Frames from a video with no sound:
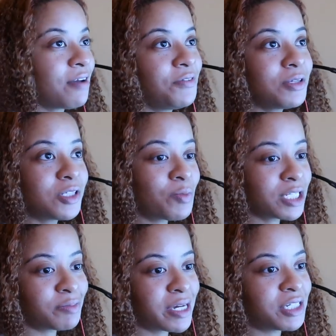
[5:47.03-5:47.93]
I feel so
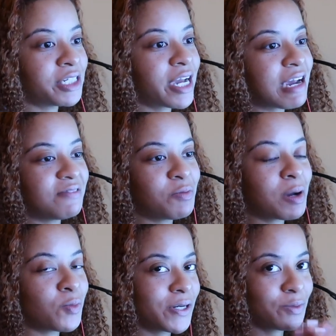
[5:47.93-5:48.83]
much better after
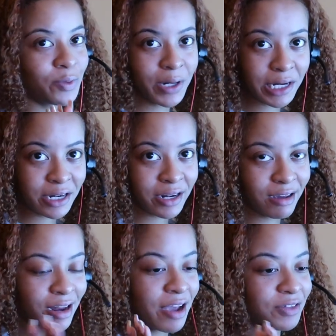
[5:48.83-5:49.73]
my morning prayer
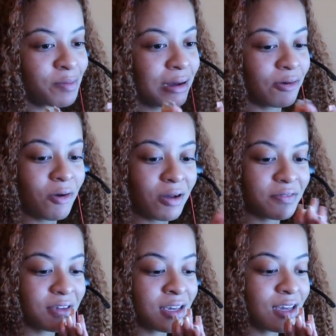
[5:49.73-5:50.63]
and after my
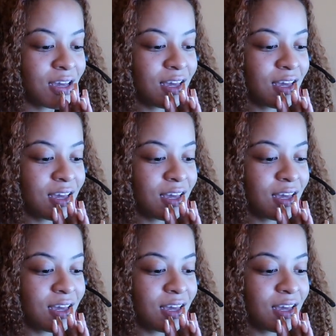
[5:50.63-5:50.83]
coffee.